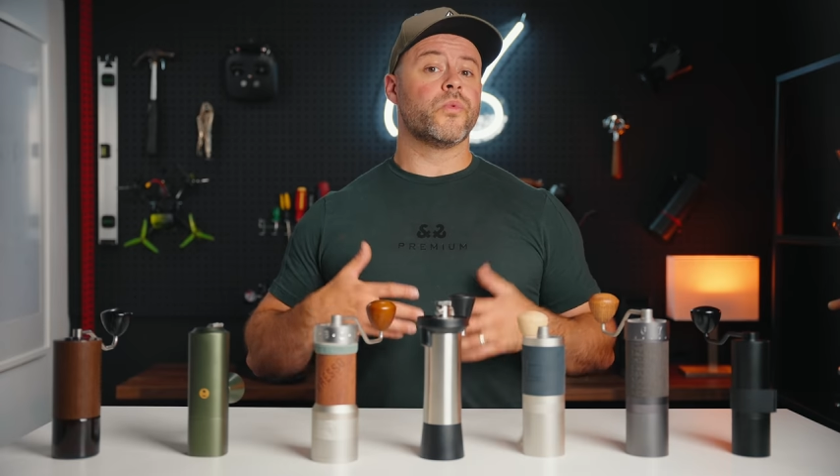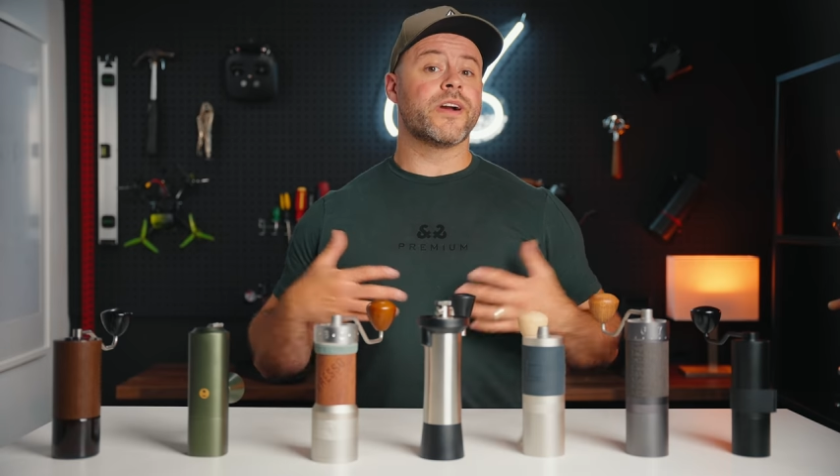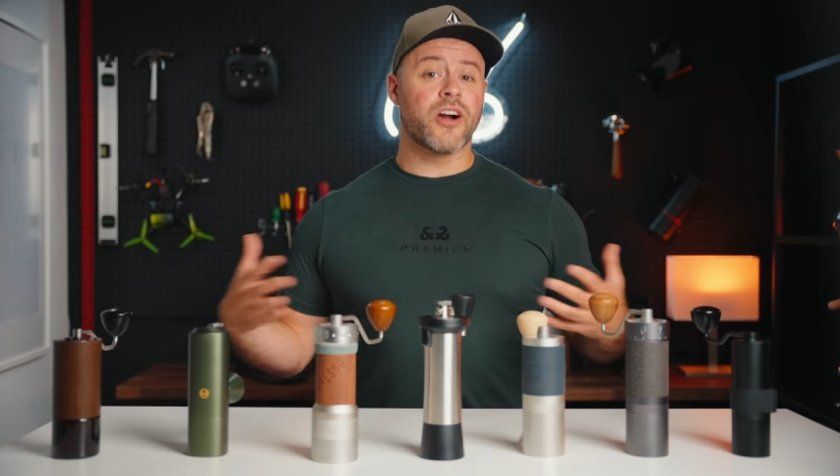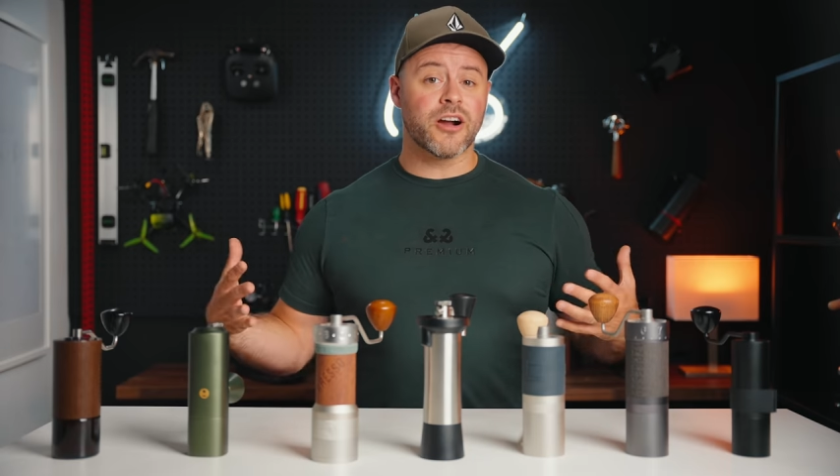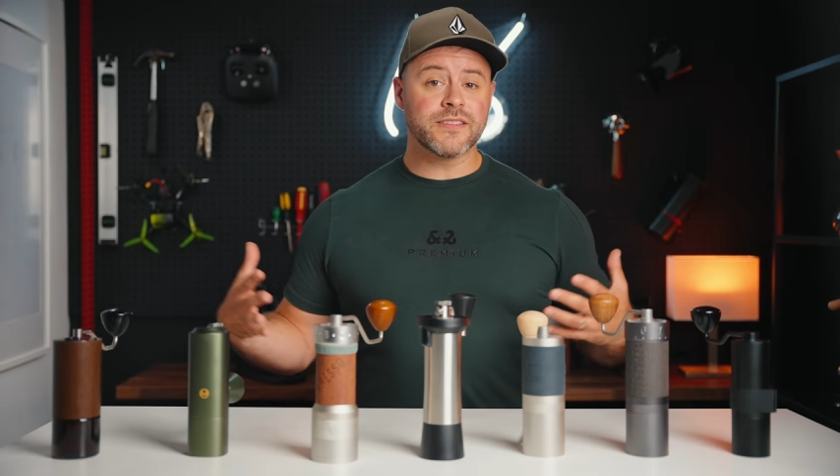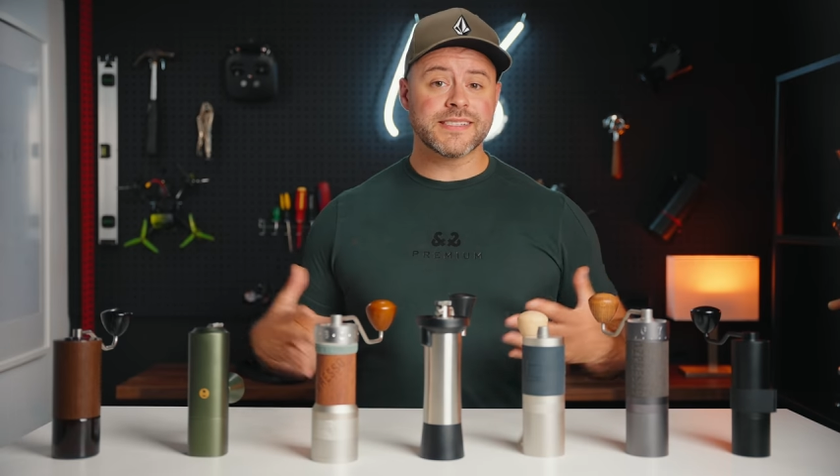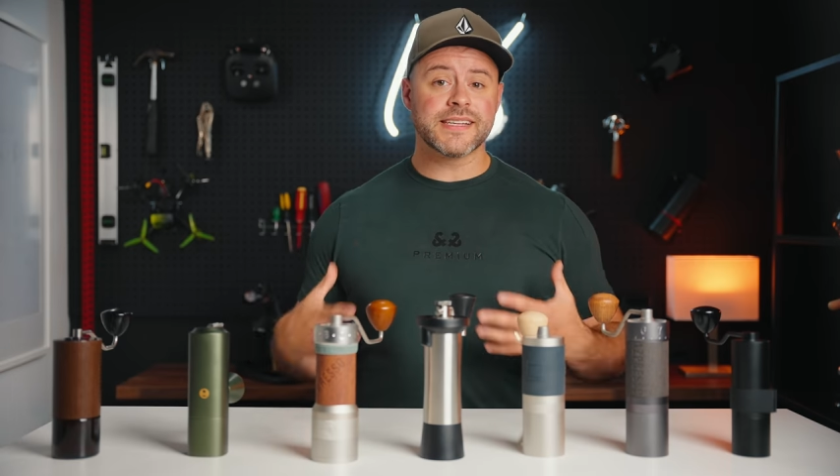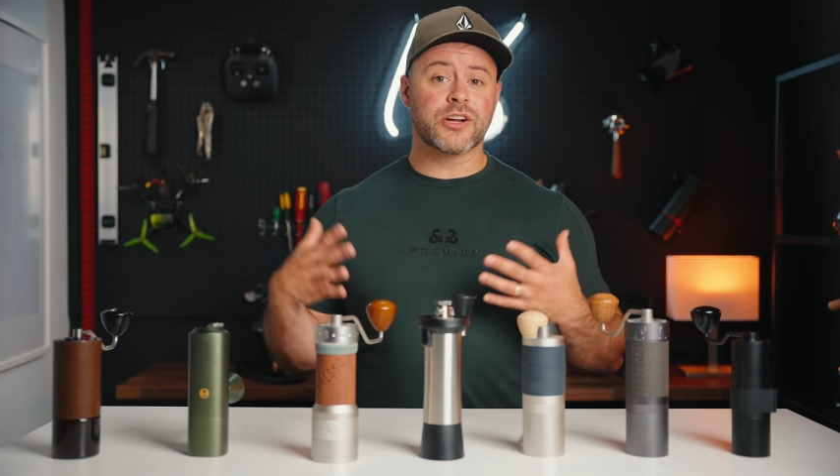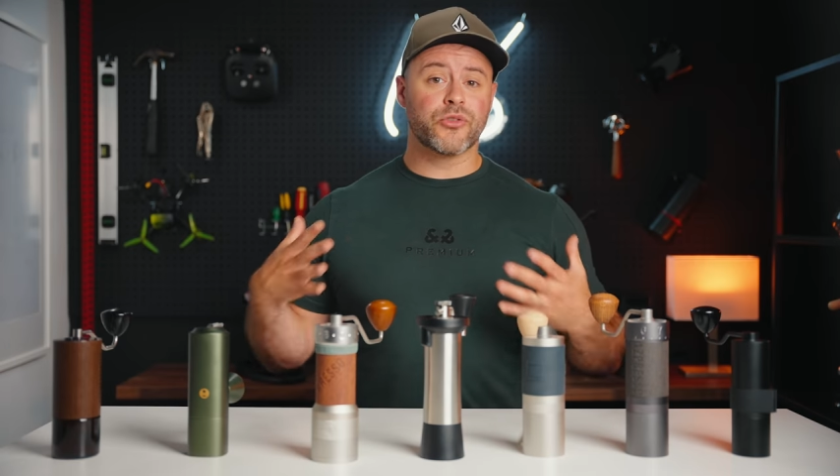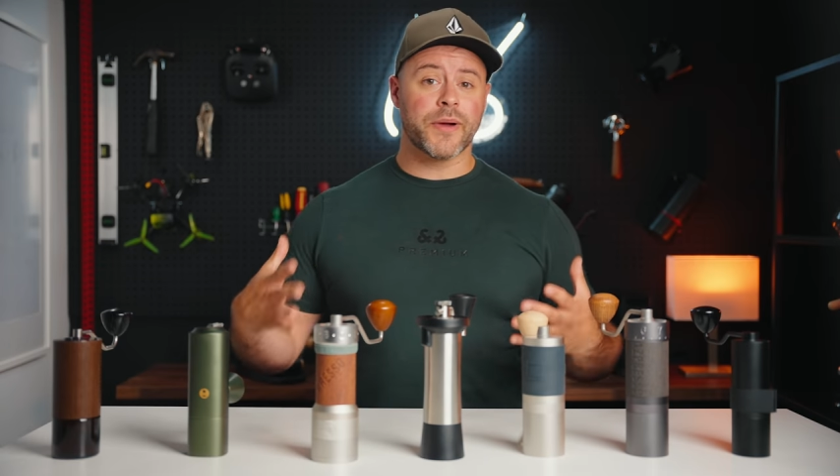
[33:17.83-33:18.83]
Regardless,
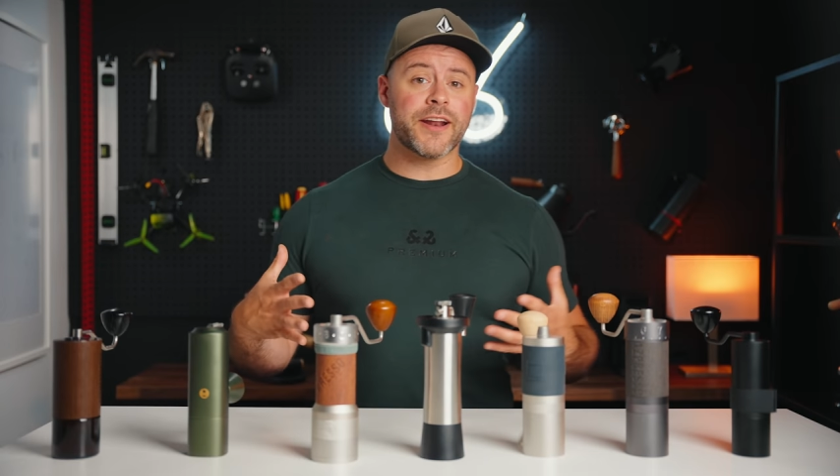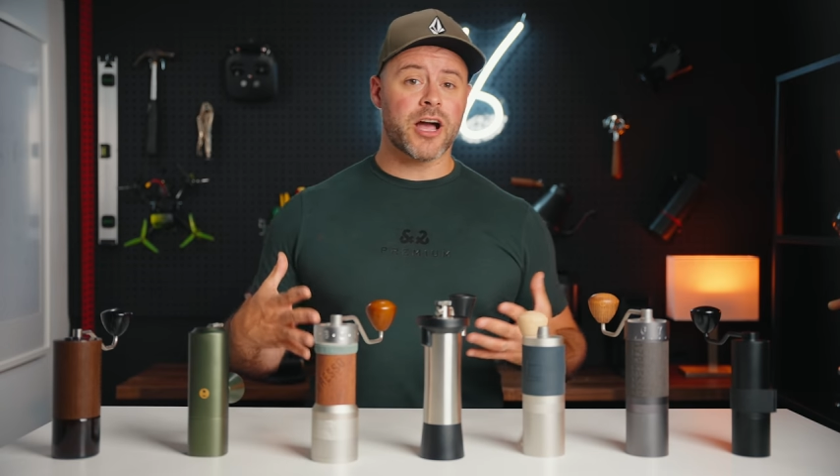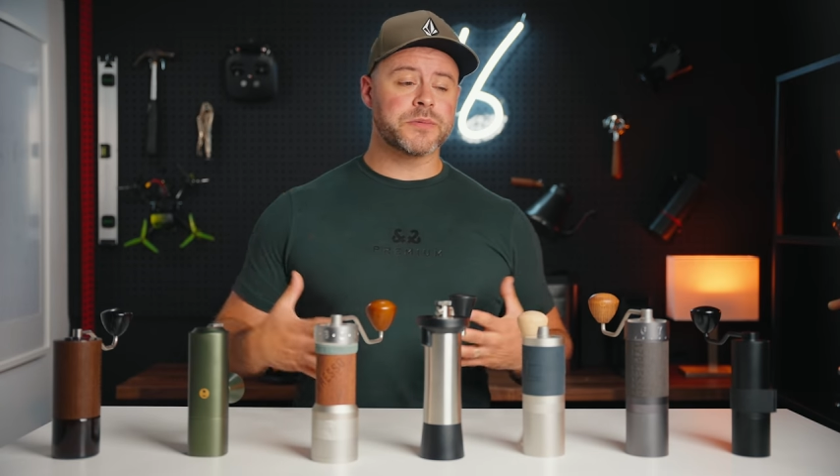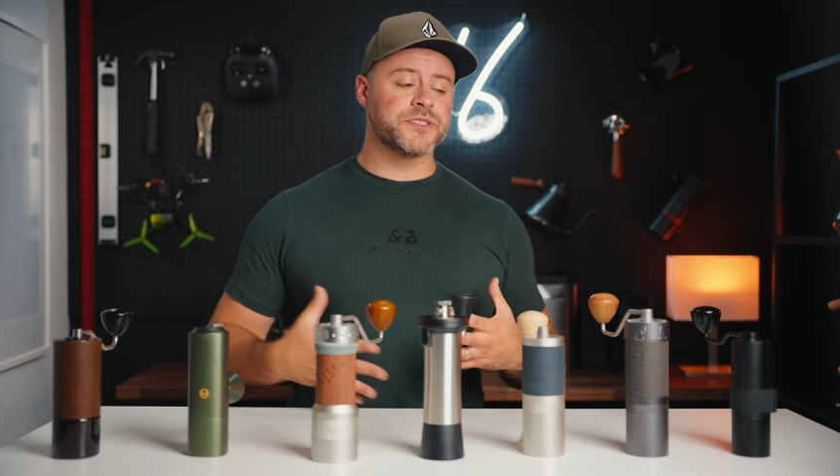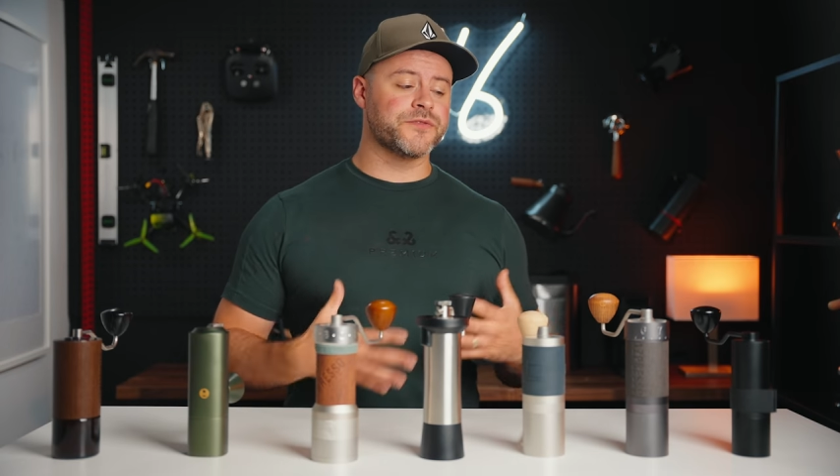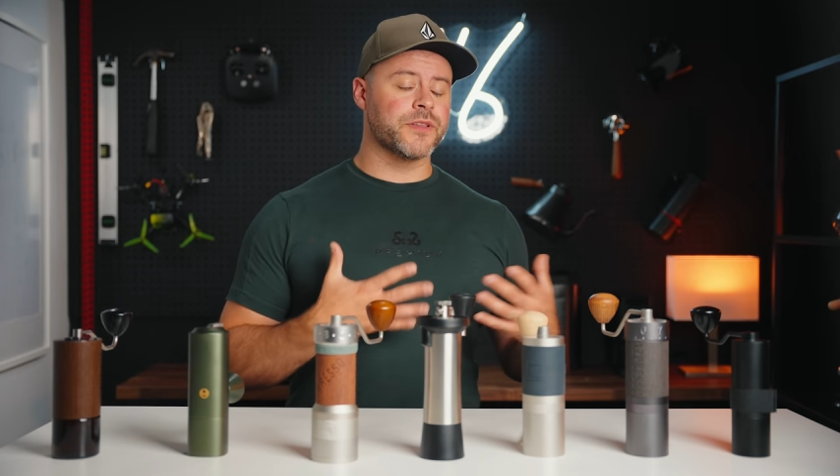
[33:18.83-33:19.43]
a great option for